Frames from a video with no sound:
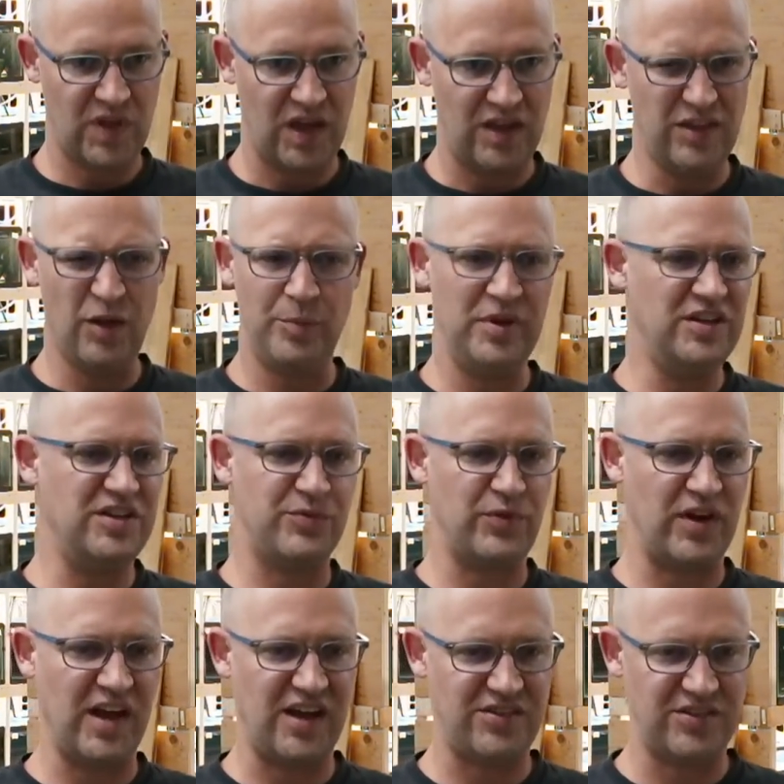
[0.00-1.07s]
There'll be a
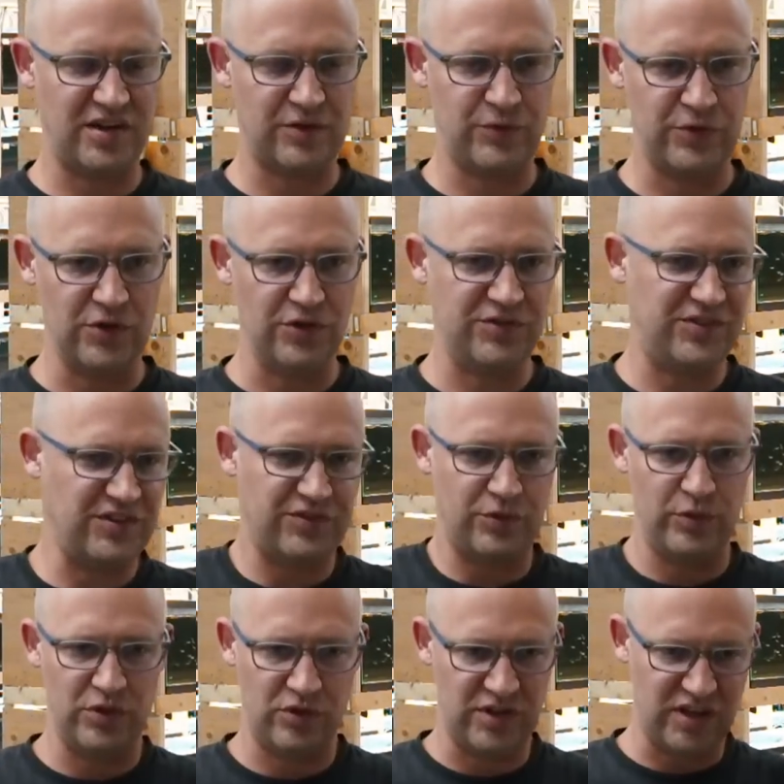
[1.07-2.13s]
different hashtag for those, just so
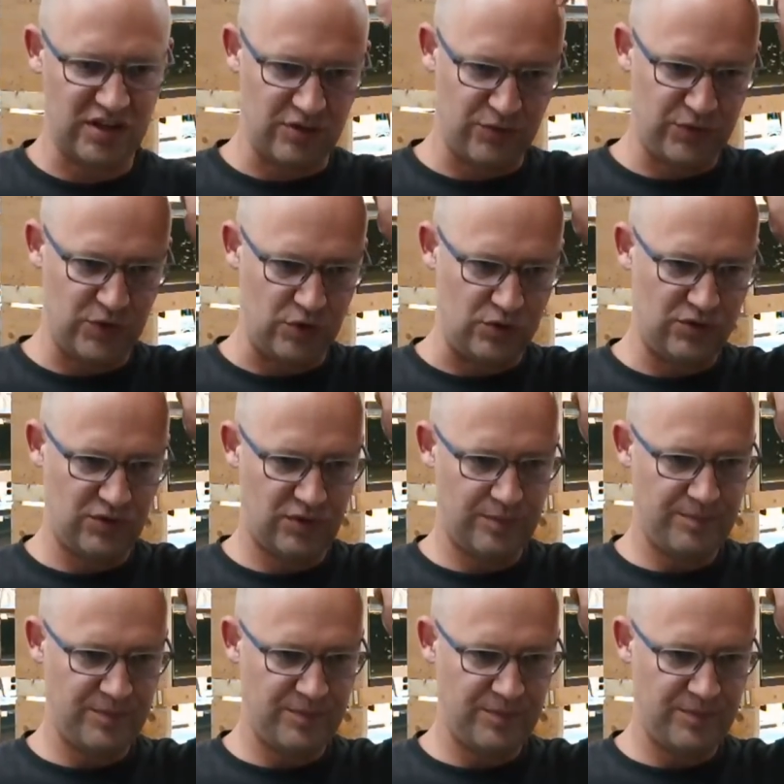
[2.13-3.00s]
we don't get confused.